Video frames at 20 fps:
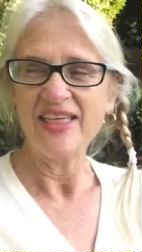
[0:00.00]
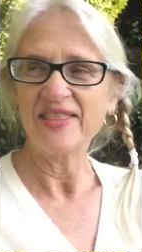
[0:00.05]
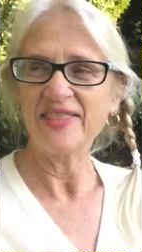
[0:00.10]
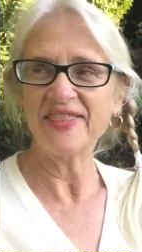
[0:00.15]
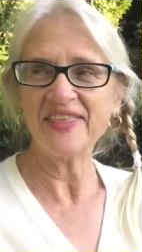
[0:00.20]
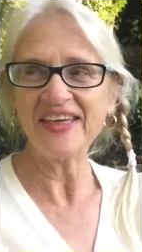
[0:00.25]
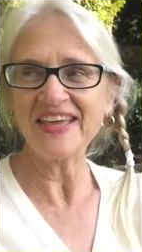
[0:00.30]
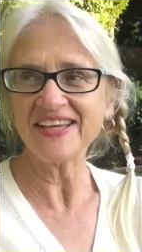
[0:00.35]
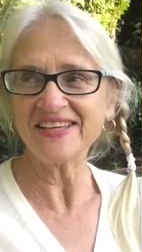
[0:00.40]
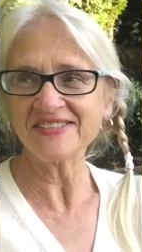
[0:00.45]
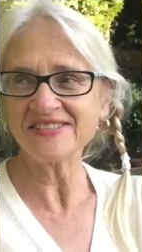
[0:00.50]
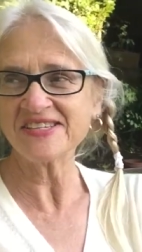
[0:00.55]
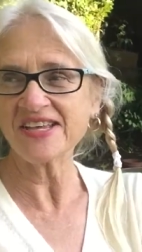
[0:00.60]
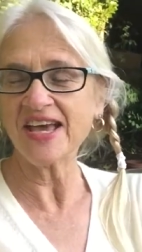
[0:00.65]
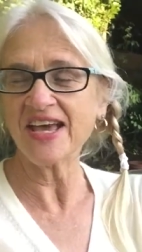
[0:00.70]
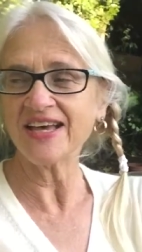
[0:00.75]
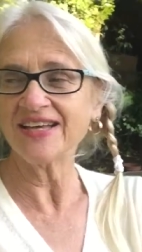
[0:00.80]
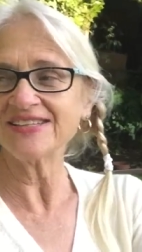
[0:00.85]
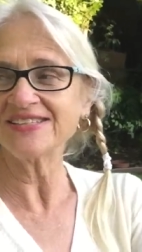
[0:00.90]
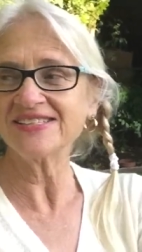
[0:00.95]
things
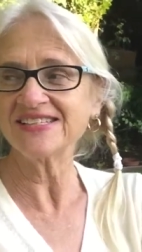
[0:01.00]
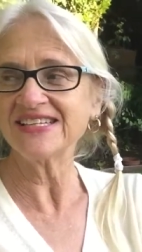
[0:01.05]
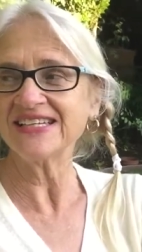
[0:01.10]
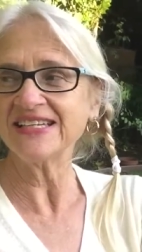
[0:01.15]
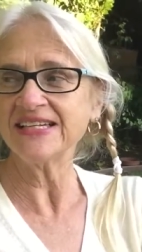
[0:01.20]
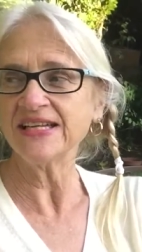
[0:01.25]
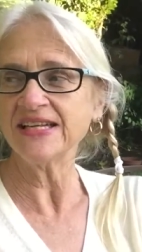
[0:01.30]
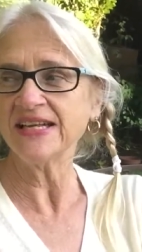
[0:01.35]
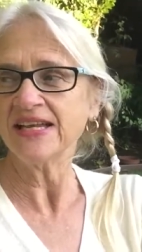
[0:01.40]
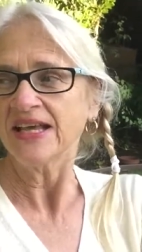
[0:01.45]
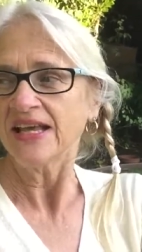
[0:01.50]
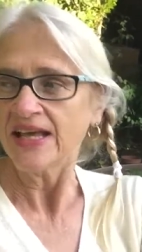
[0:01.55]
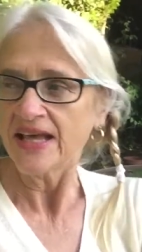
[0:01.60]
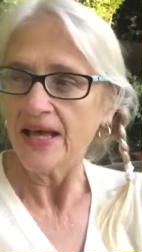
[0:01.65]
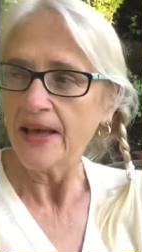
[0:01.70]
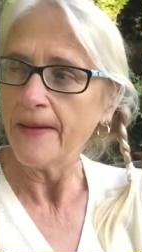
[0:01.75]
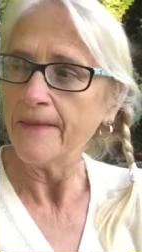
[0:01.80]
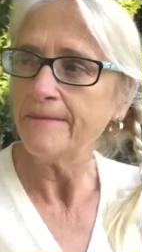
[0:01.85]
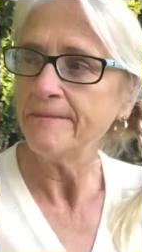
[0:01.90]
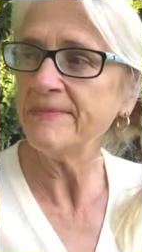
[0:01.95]
as in
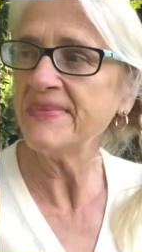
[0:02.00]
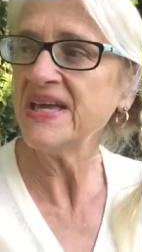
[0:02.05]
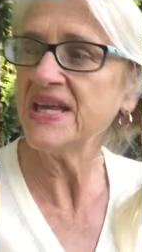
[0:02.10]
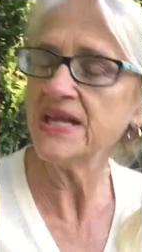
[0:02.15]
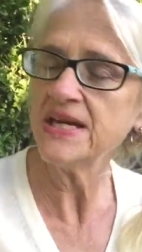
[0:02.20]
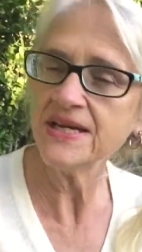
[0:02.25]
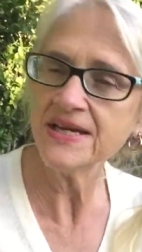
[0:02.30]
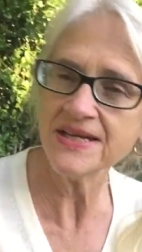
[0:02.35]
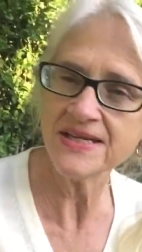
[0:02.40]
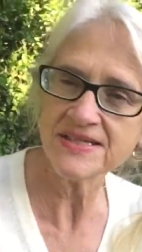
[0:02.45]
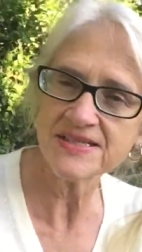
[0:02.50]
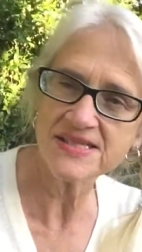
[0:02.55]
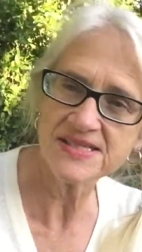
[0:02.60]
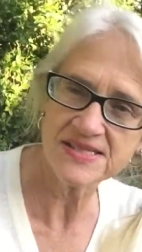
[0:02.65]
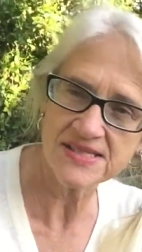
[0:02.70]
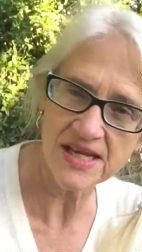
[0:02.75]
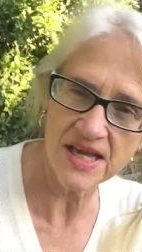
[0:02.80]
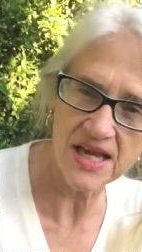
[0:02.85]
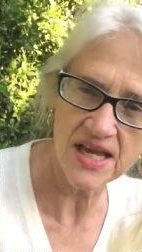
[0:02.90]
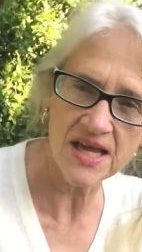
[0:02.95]

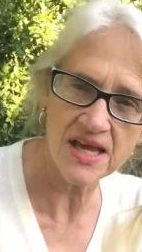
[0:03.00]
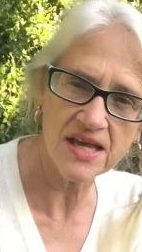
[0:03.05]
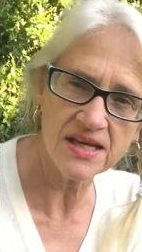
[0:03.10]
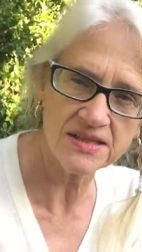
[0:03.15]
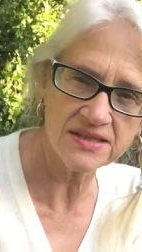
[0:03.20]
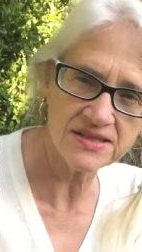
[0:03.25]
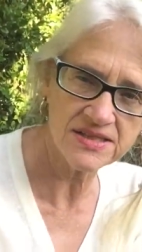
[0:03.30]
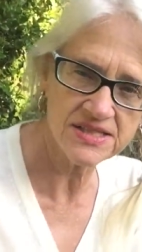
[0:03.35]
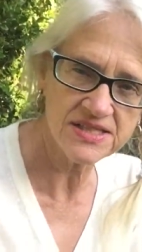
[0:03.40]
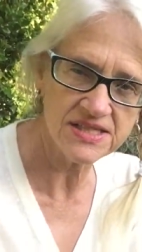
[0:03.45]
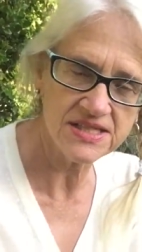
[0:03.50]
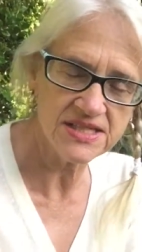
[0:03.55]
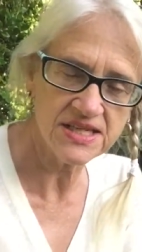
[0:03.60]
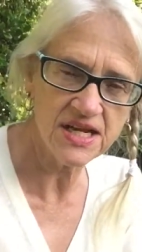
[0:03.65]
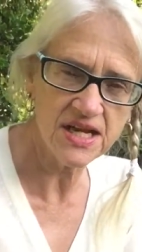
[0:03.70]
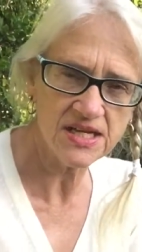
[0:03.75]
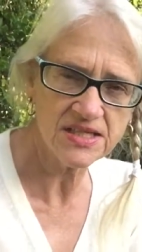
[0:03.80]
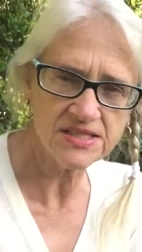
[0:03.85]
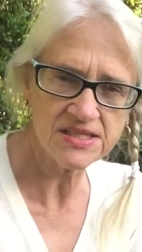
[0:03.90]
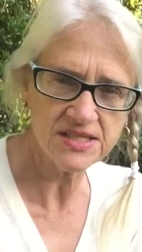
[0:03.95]
meanness and
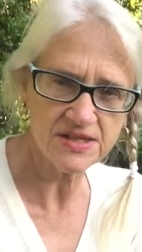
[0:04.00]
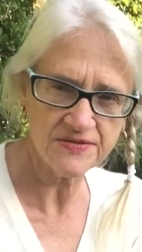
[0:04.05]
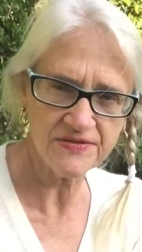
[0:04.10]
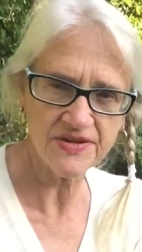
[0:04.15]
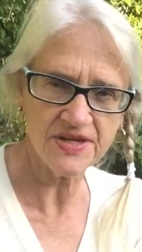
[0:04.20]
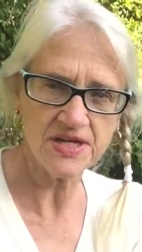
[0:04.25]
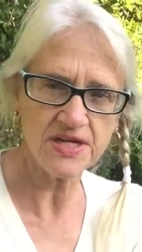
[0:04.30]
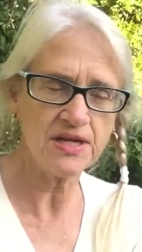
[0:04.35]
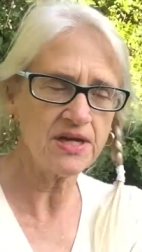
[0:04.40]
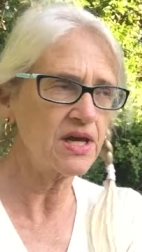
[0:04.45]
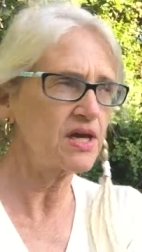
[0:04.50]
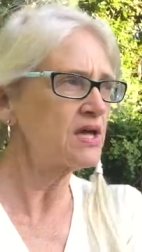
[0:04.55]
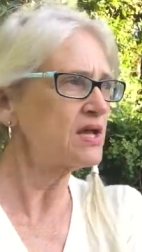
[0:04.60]
negativity.